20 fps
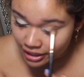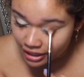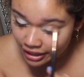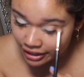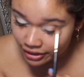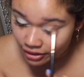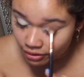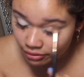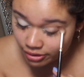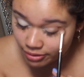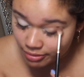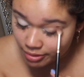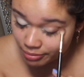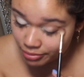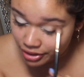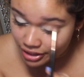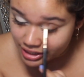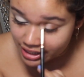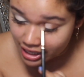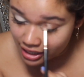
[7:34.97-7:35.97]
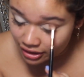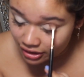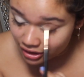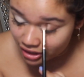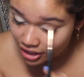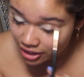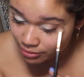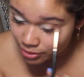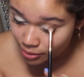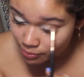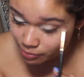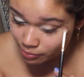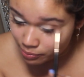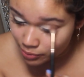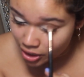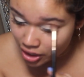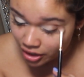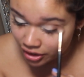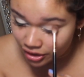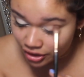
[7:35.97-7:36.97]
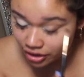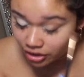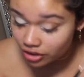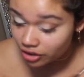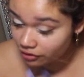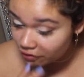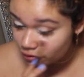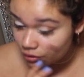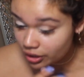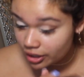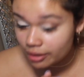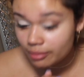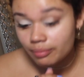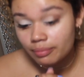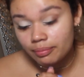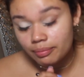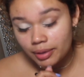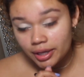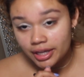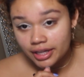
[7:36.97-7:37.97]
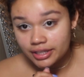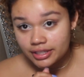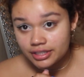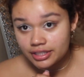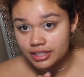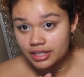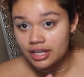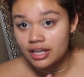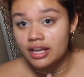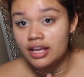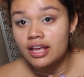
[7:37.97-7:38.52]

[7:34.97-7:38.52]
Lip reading: I don't remember exactly and I'm not gonna look for it, but